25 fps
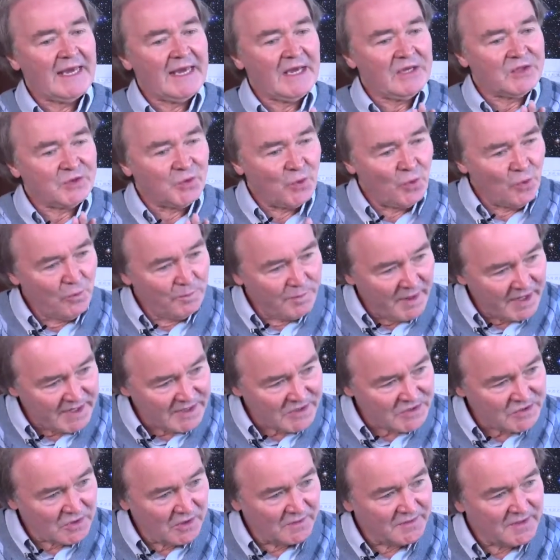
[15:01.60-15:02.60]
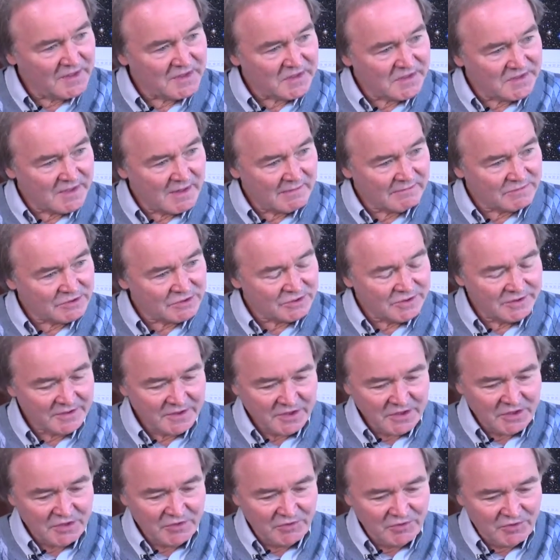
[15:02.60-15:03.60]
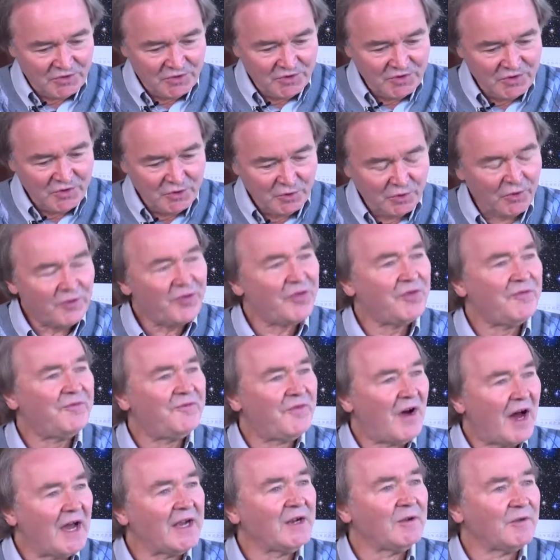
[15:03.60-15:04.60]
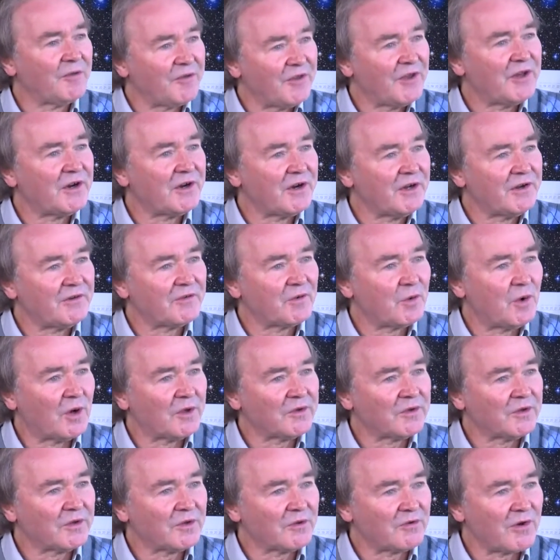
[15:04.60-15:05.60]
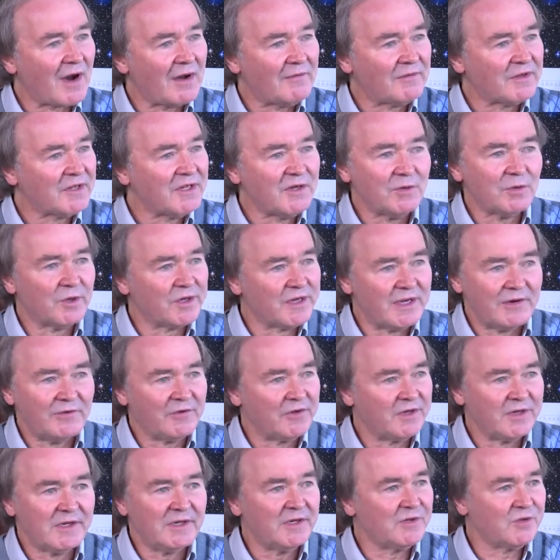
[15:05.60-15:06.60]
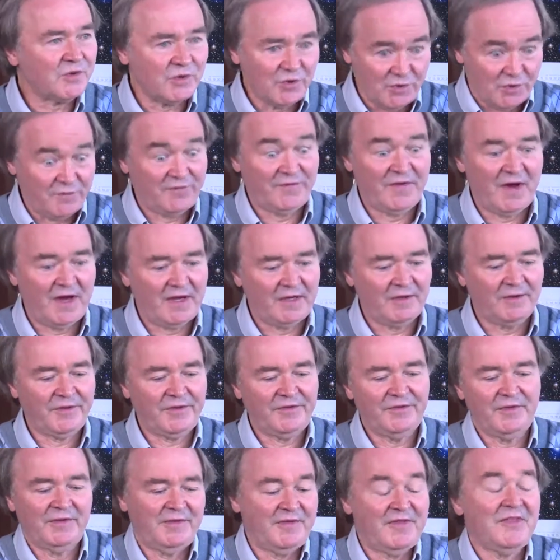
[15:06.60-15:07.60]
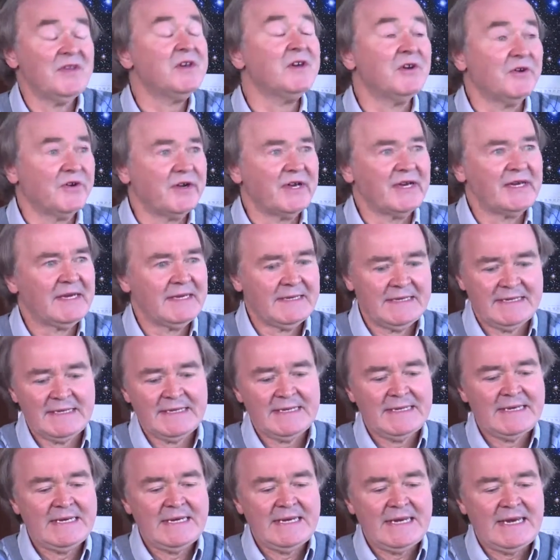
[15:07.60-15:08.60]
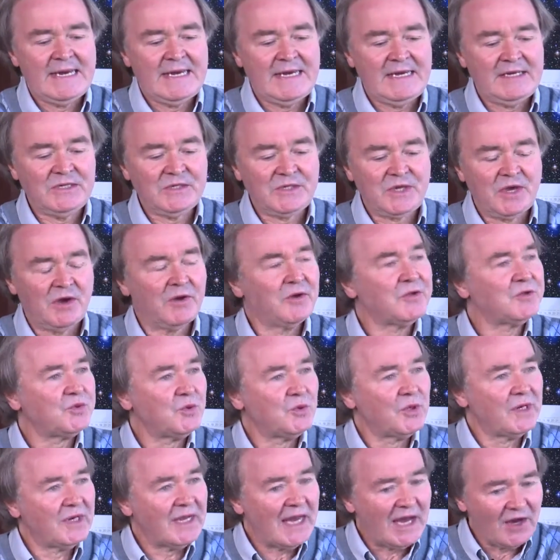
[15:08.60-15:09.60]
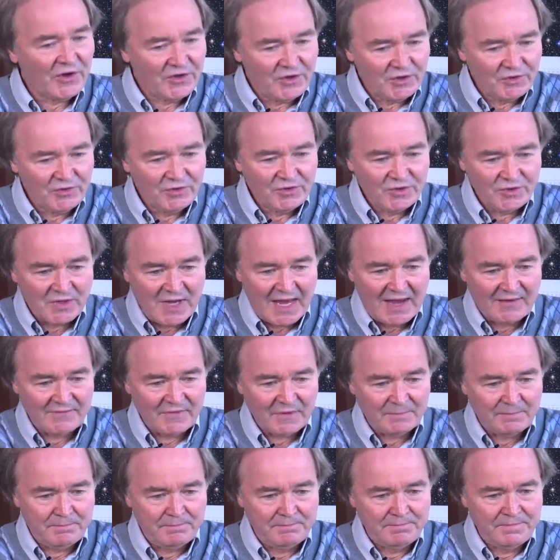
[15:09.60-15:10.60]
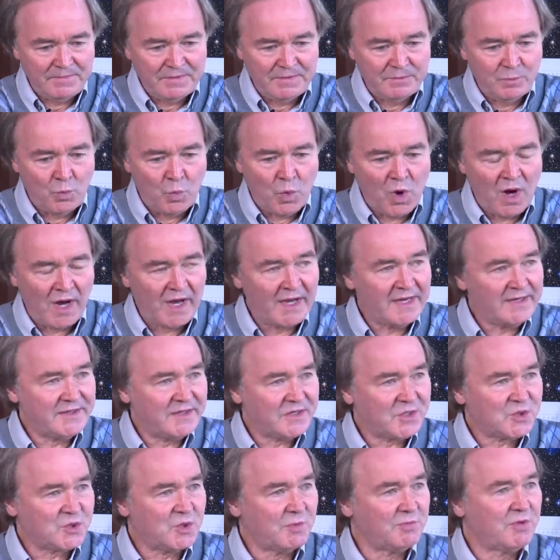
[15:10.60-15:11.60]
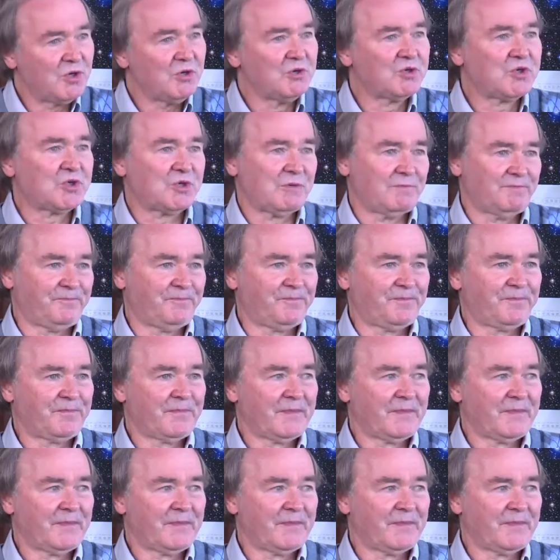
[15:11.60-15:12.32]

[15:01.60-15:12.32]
is all based on the assumption that your final theory of quantum gravity, whatever it is, or your final theory, is going to allow you to have a wide distribution.